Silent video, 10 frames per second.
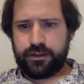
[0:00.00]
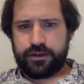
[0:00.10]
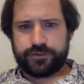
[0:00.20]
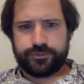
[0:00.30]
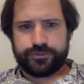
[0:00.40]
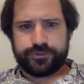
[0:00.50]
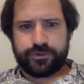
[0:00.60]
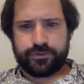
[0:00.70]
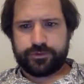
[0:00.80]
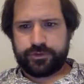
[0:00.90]
As a
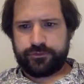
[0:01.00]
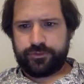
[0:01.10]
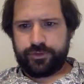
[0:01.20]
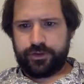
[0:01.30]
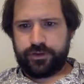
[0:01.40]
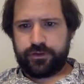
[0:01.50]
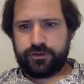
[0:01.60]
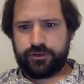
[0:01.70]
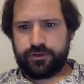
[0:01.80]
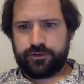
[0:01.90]
result of the
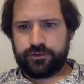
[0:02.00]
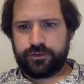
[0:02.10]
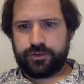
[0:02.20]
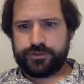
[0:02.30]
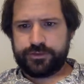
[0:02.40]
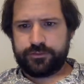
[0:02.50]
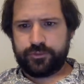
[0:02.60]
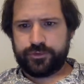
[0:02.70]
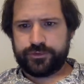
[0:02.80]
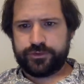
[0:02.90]
increase in
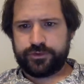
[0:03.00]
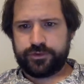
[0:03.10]
moisture,